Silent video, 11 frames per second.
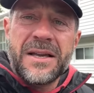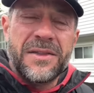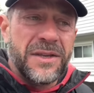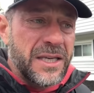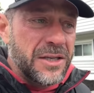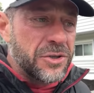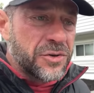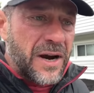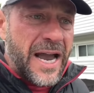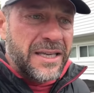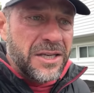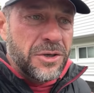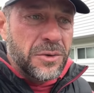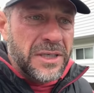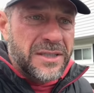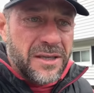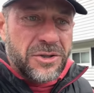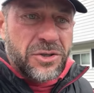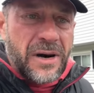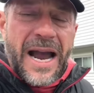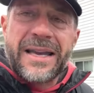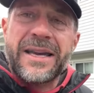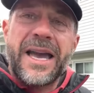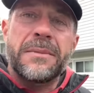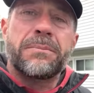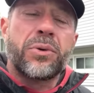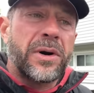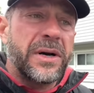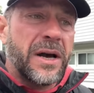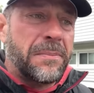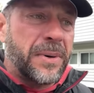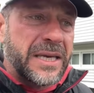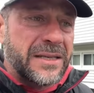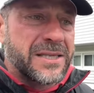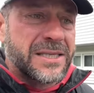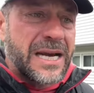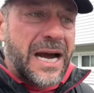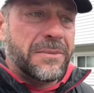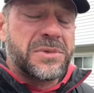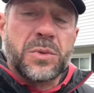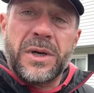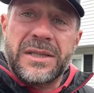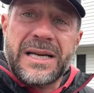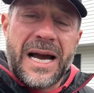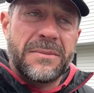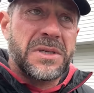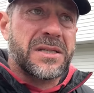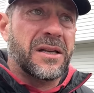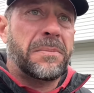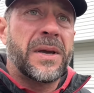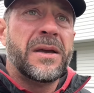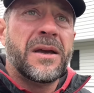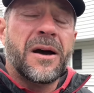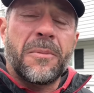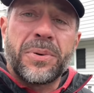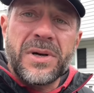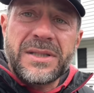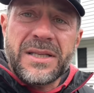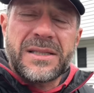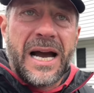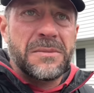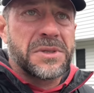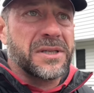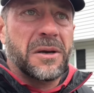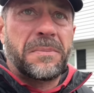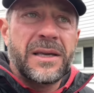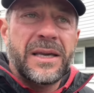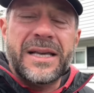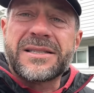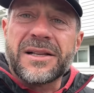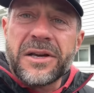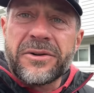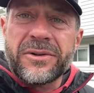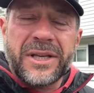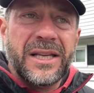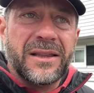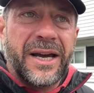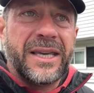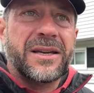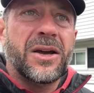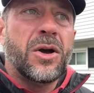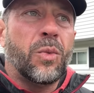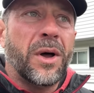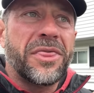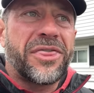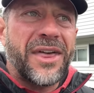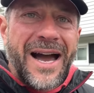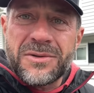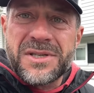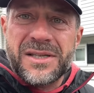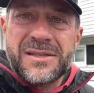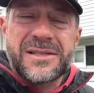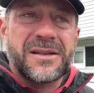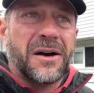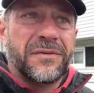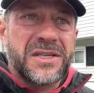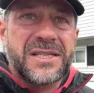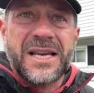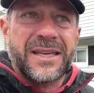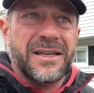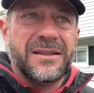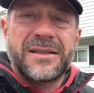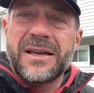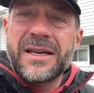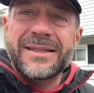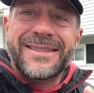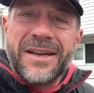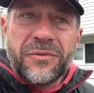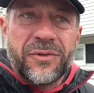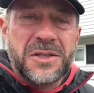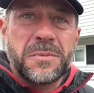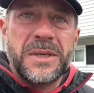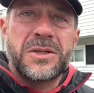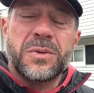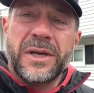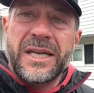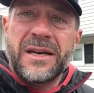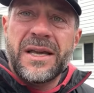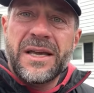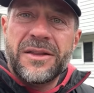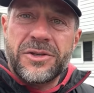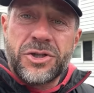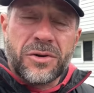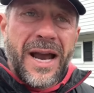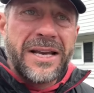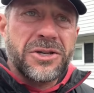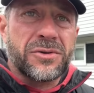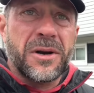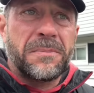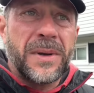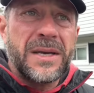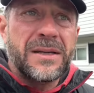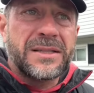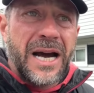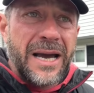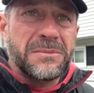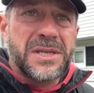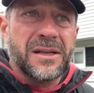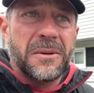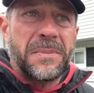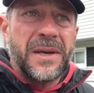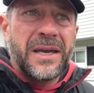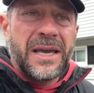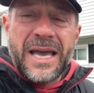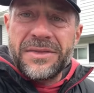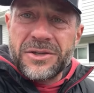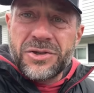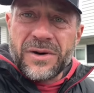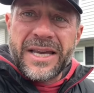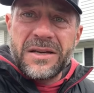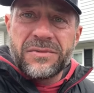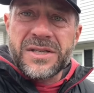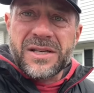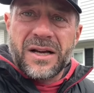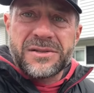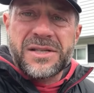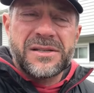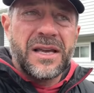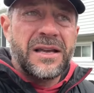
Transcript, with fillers: the Dragy unit to the track and brought it up against times with a time slip, a printed time slip. It's literally like one thousandths of a second difference between the drag strip time slip and the Dragy results